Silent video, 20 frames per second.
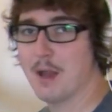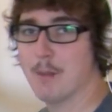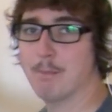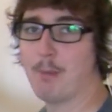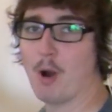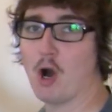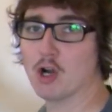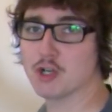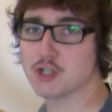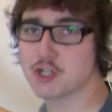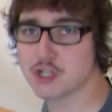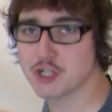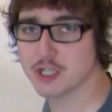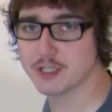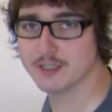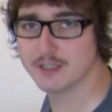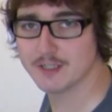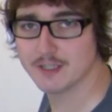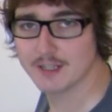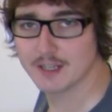Bosh.
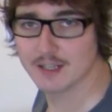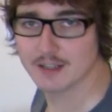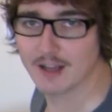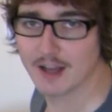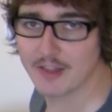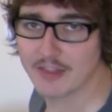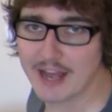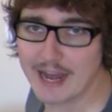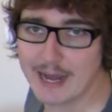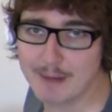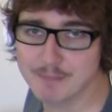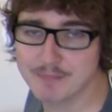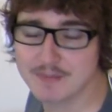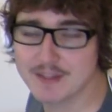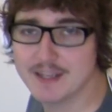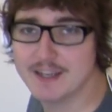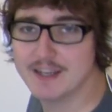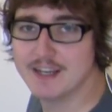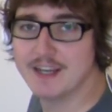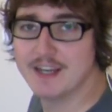Like that.
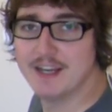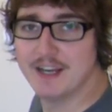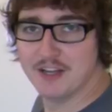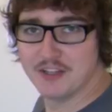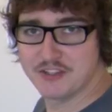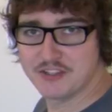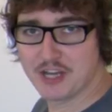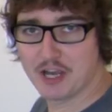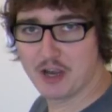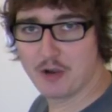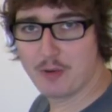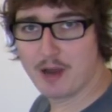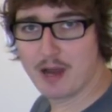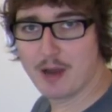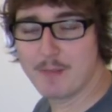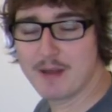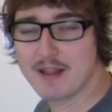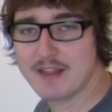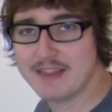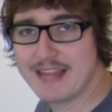
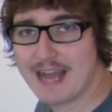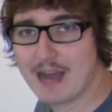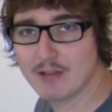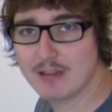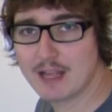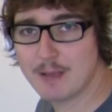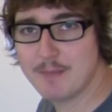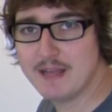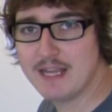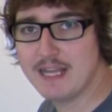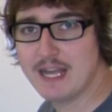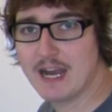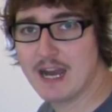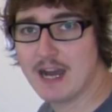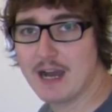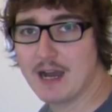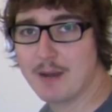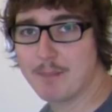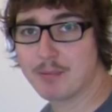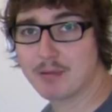So now let me
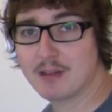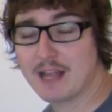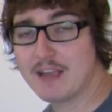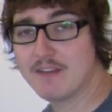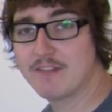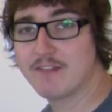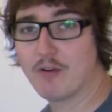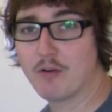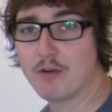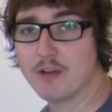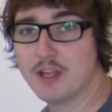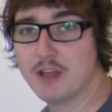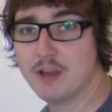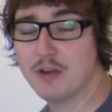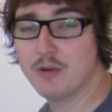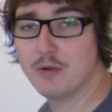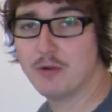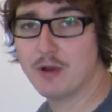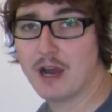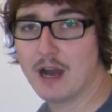play for
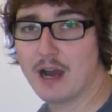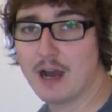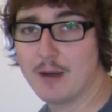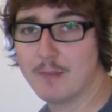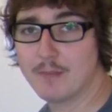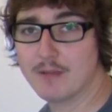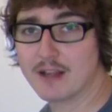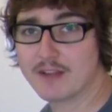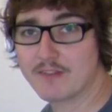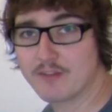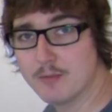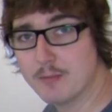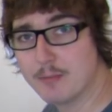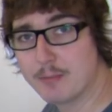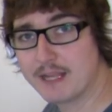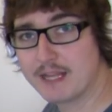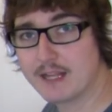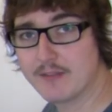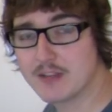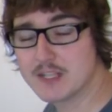you, like from the
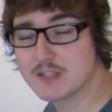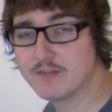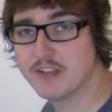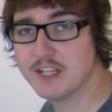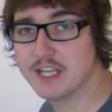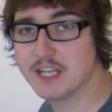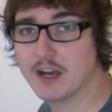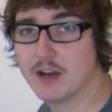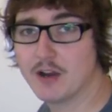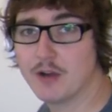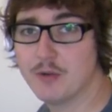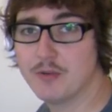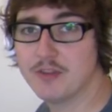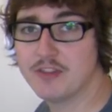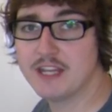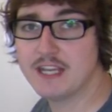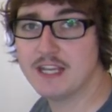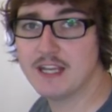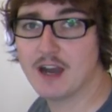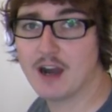beginning of this video,
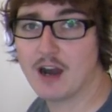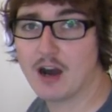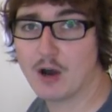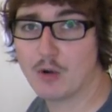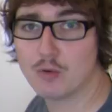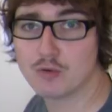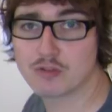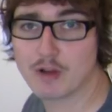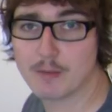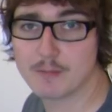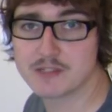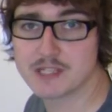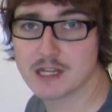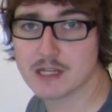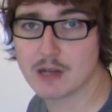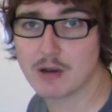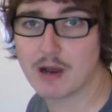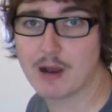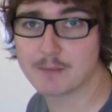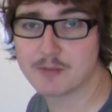the whole drum
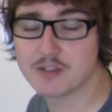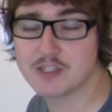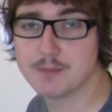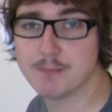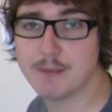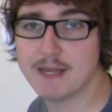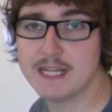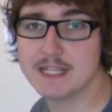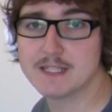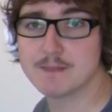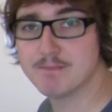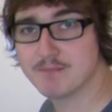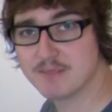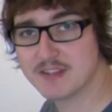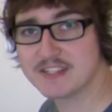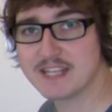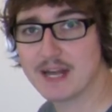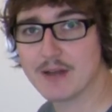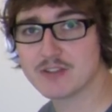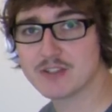solo up to speed.
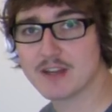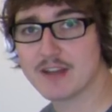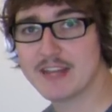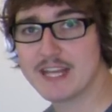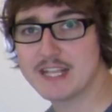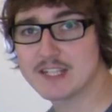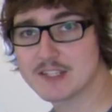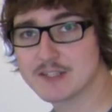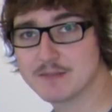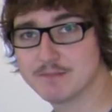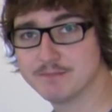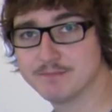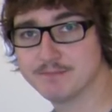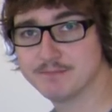Sounds like this.